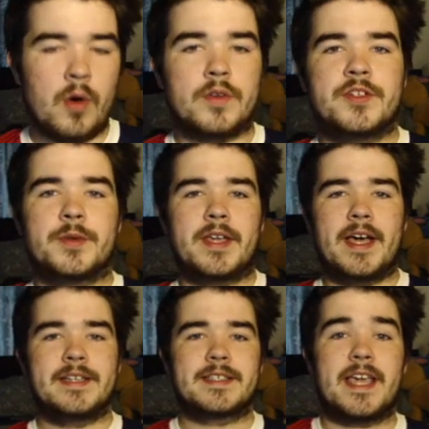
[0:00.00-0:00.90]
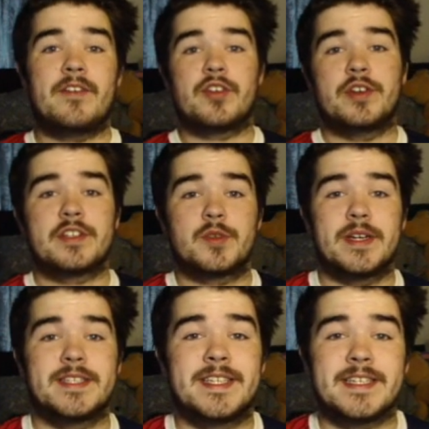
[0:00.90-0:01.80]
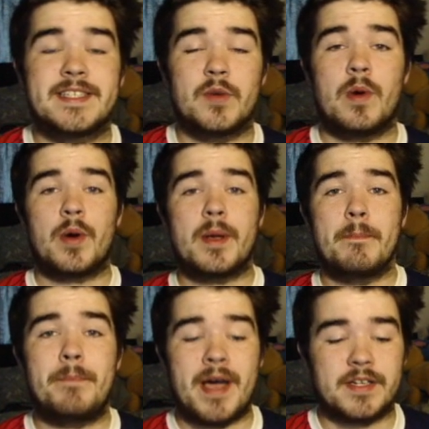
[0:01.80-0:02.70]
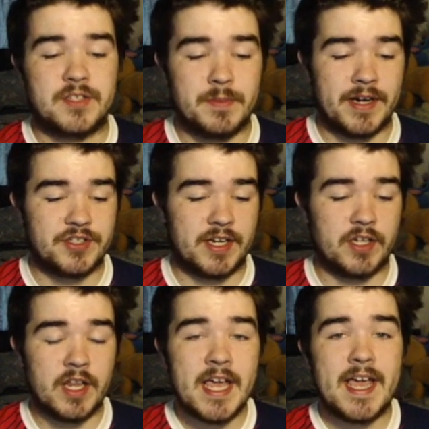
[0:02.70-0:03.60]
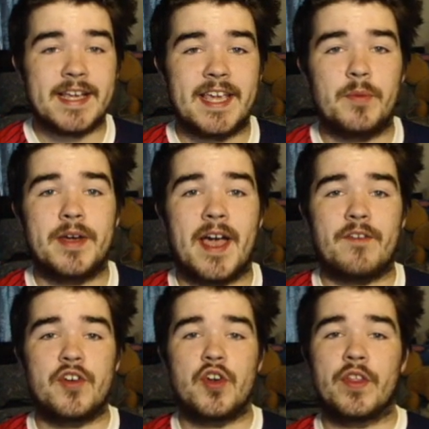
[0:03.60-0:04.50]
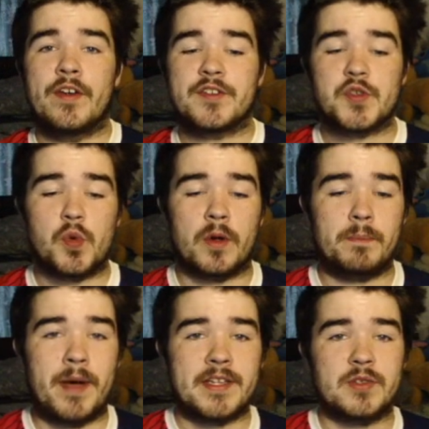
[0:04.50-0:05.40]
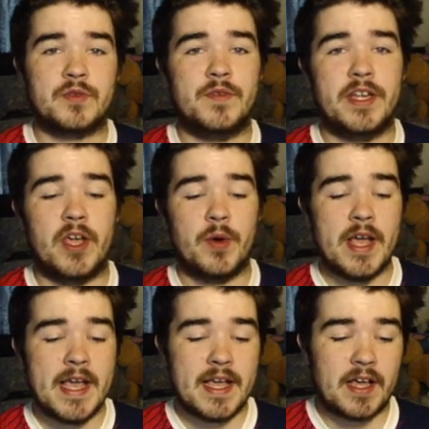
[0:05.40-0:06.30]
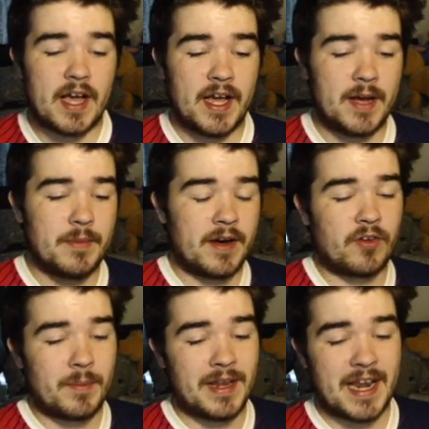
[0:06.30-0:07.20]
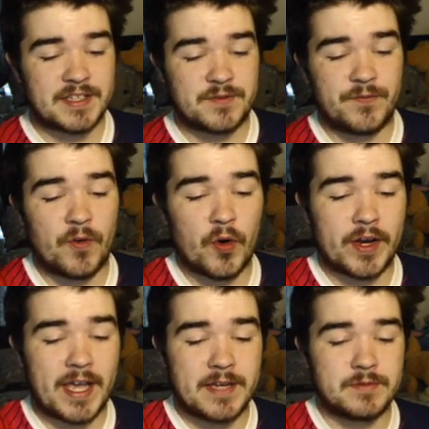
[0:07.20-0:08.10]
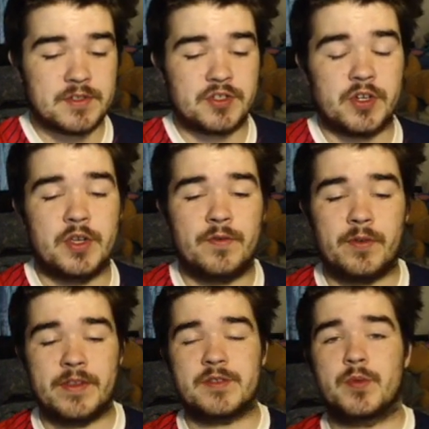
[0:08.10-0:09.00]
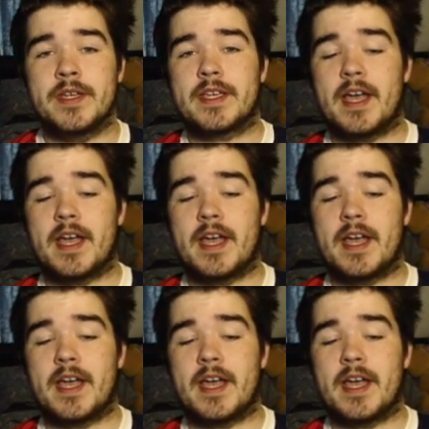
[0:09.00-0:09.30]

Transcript: What's up guys, Caraguna26 here, welcome back to my channel. Again we have another squad battles video. I've got my last 4 games to show you from this week.